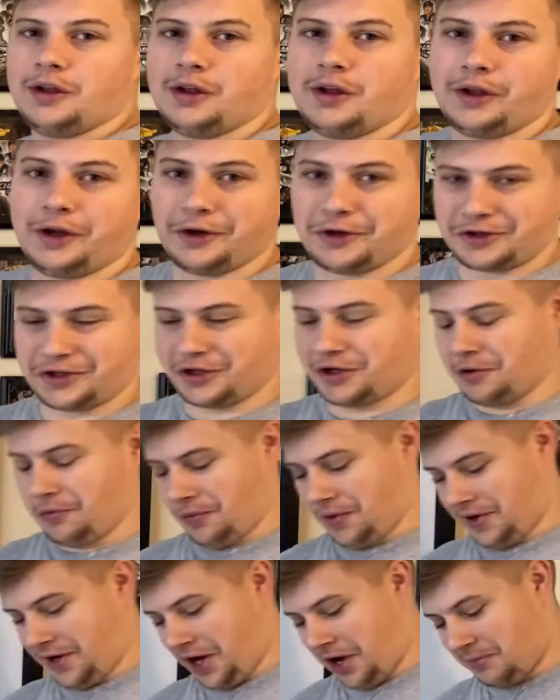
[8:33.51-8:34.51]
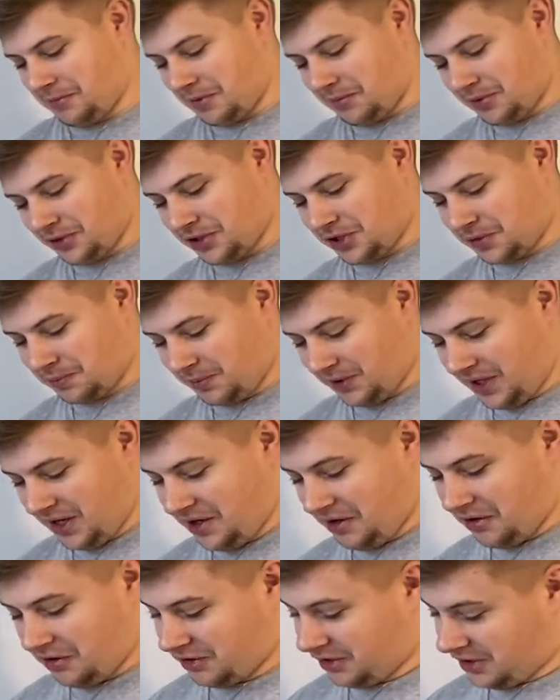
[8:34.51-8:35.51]
Here's a good one. I remember this
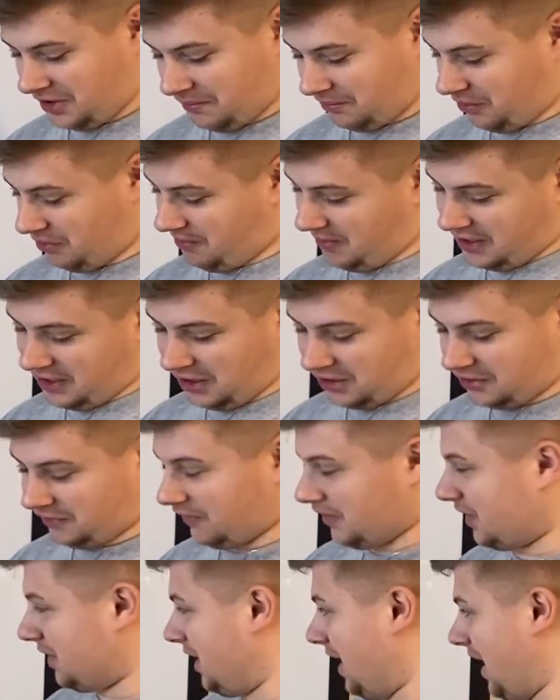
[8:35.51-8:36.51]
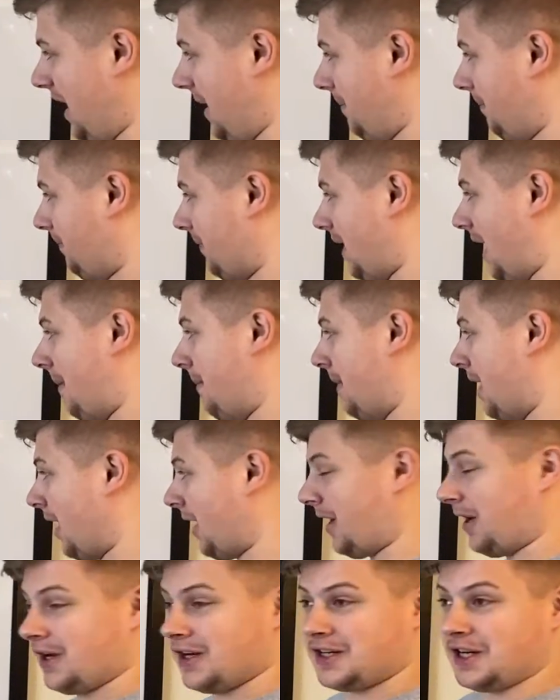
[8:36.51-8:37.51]
player simply because of his name. I'm not
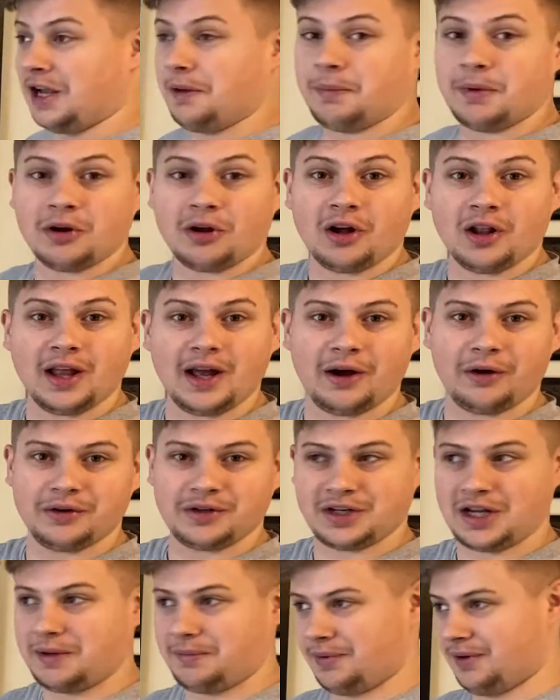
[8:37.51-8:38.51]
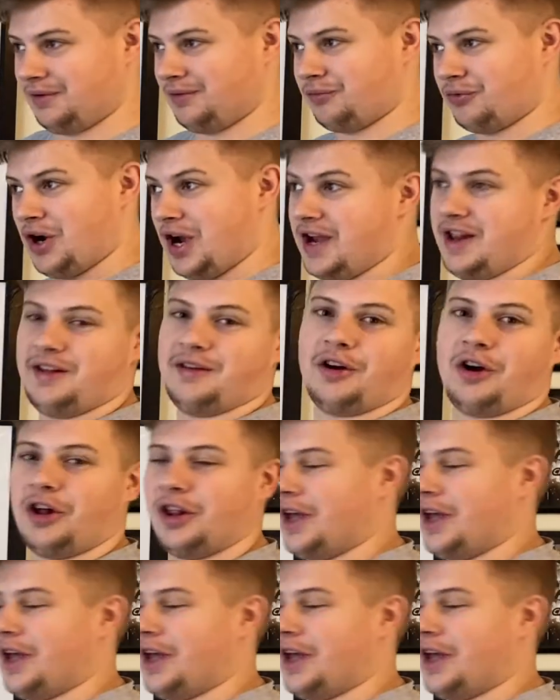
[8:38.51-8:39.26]
going to type it all out. Write it all